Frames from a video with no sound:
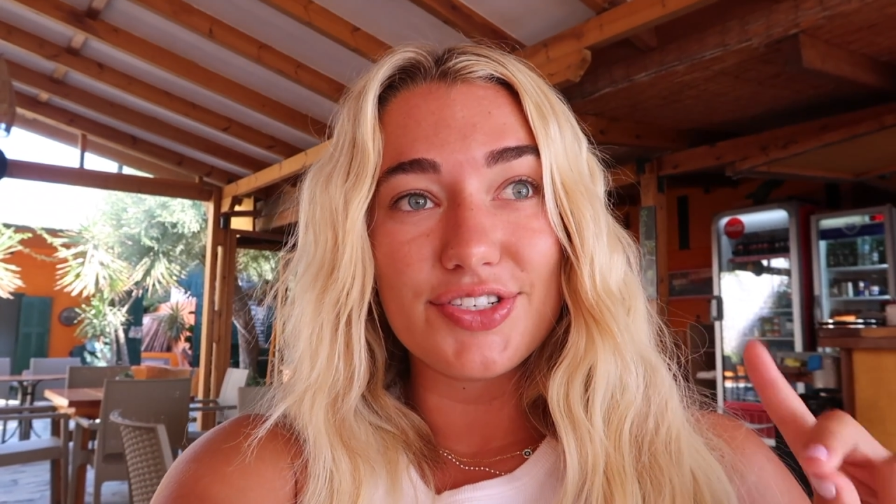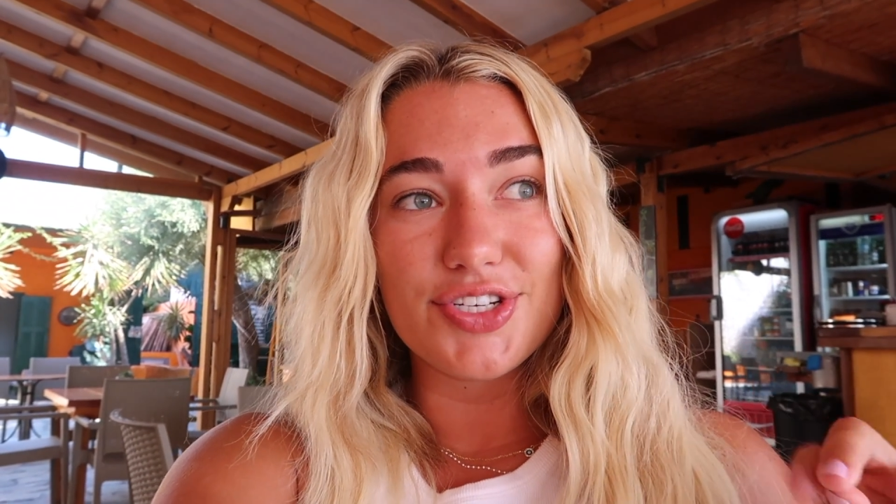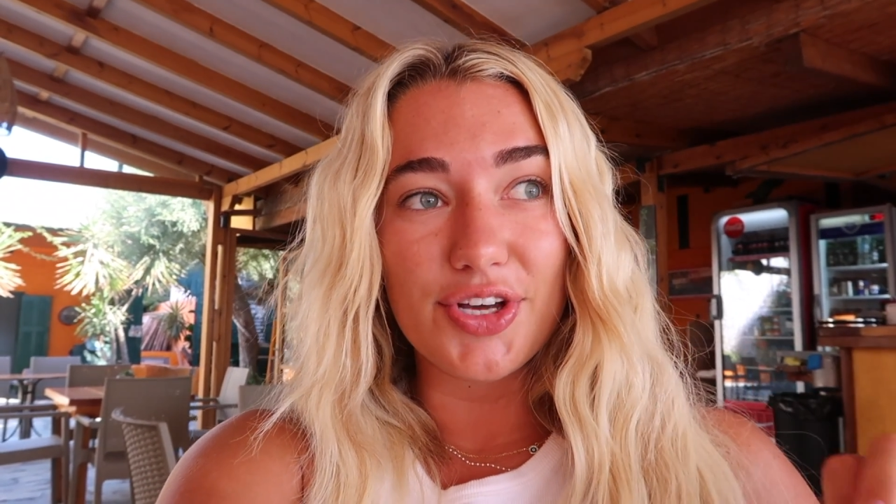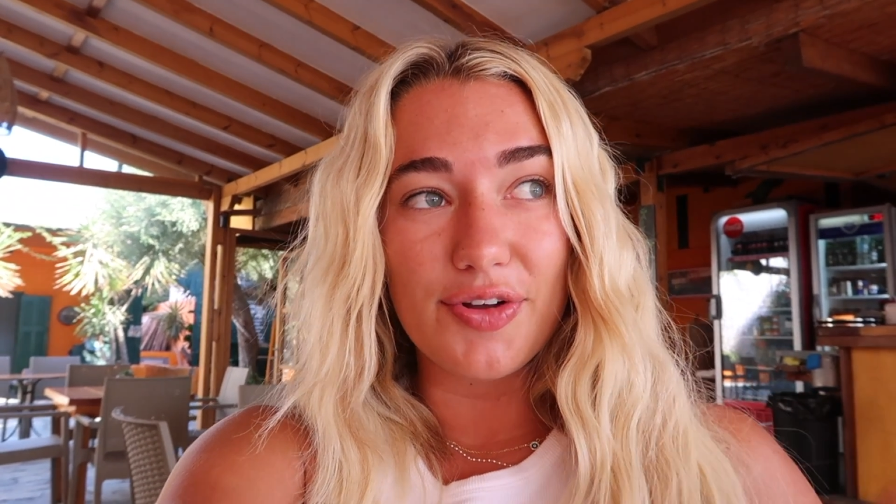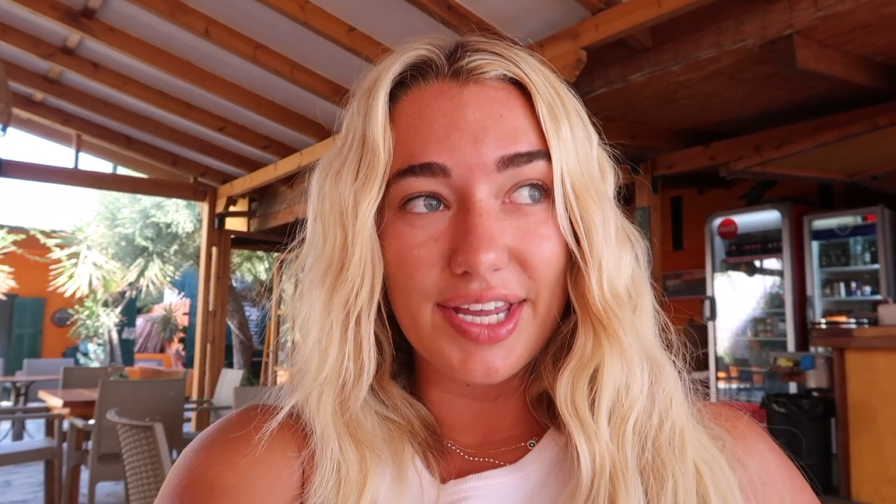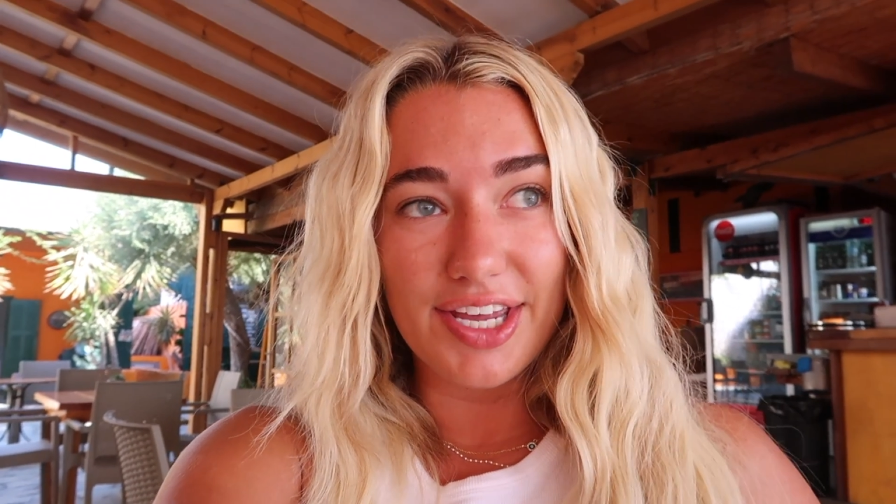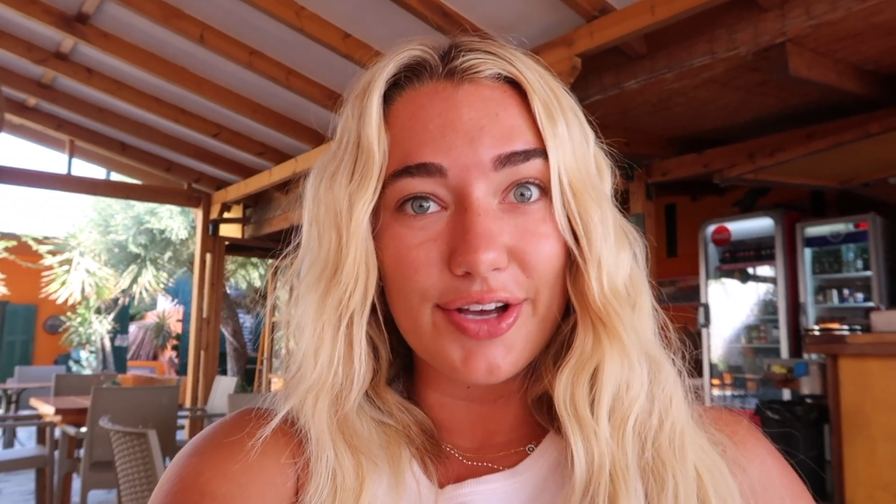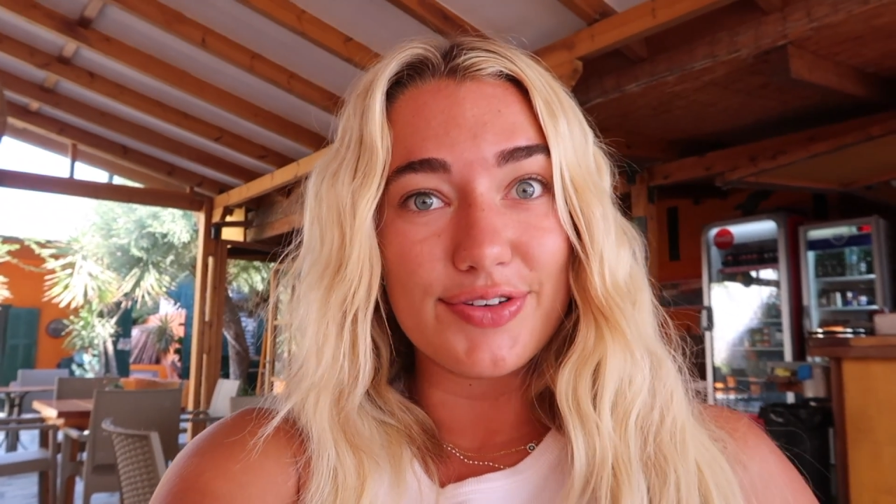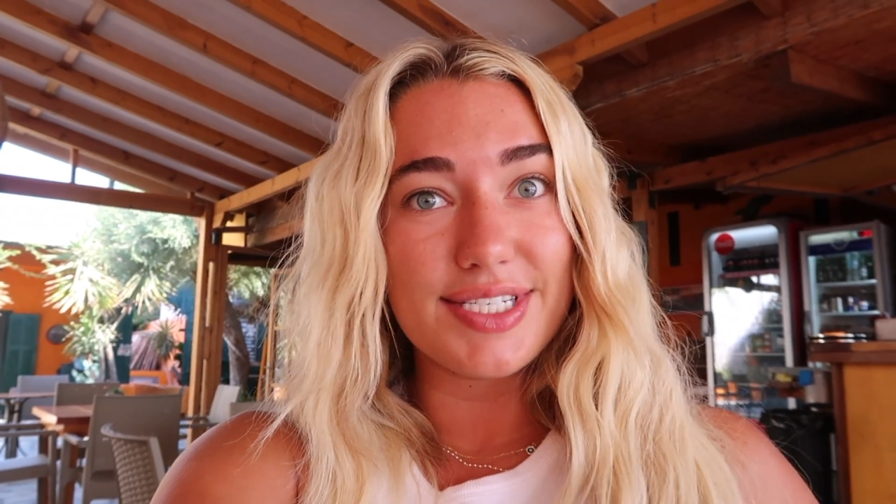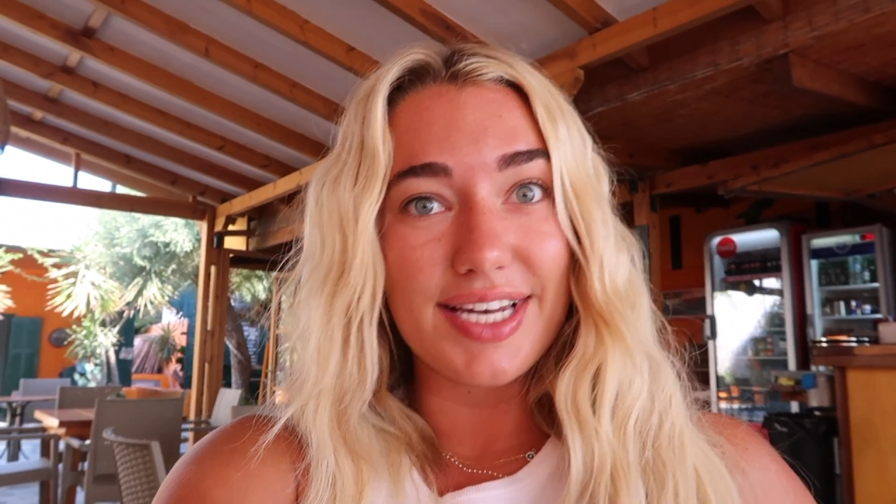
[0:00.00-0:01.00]
to go to
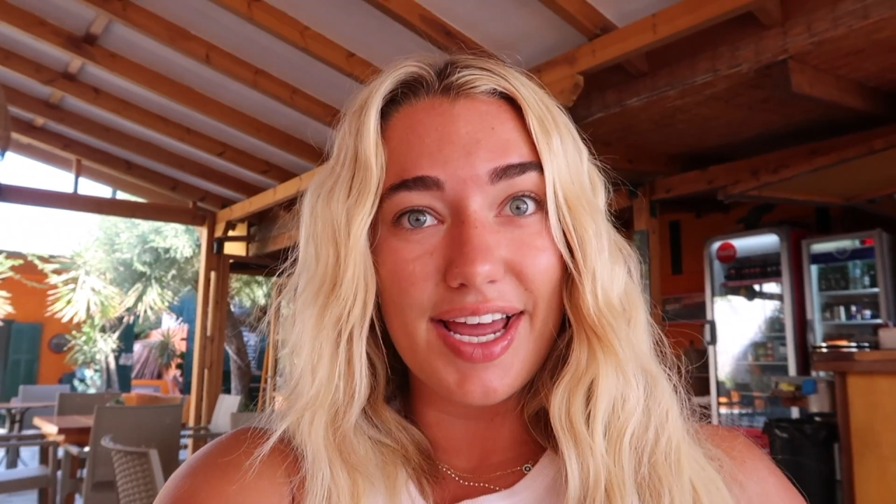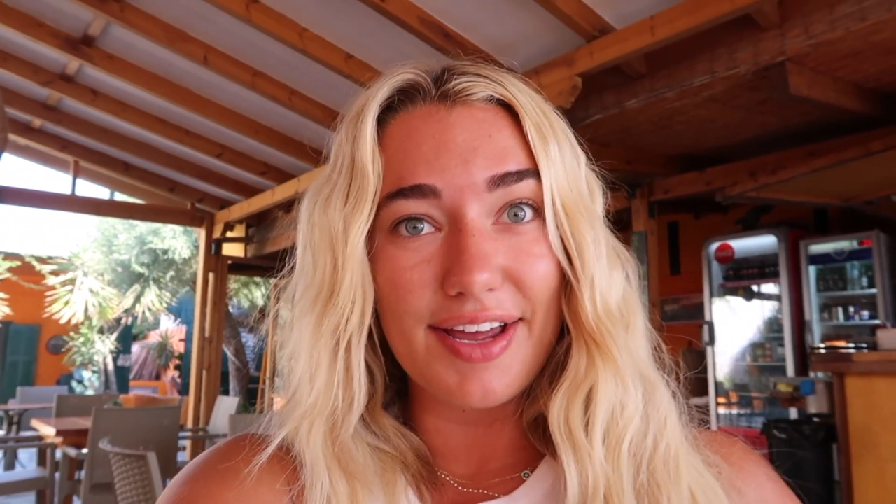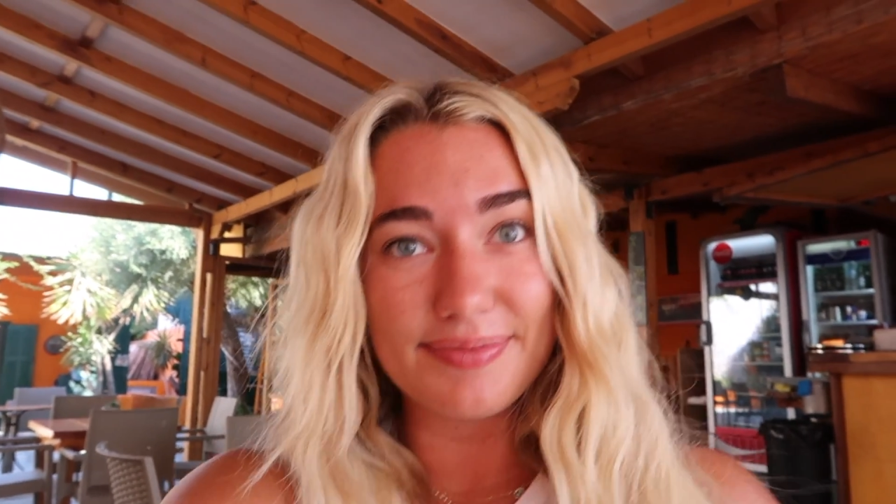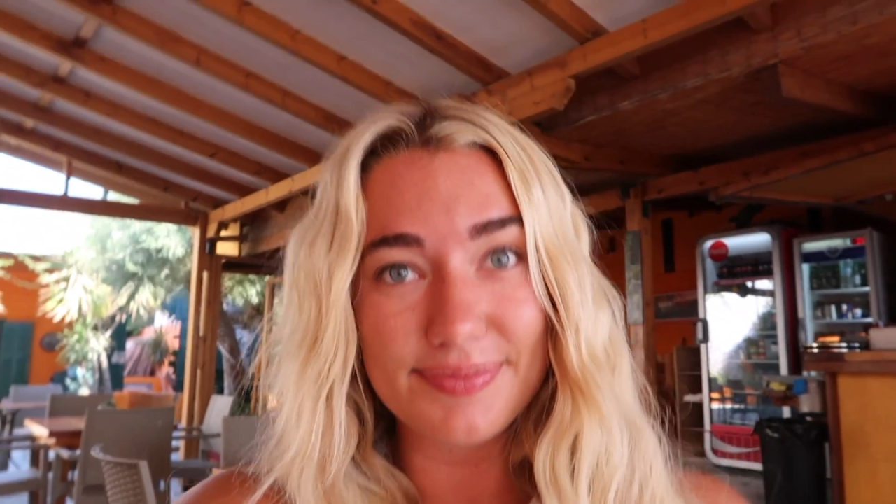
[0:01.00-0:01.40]
Ios today.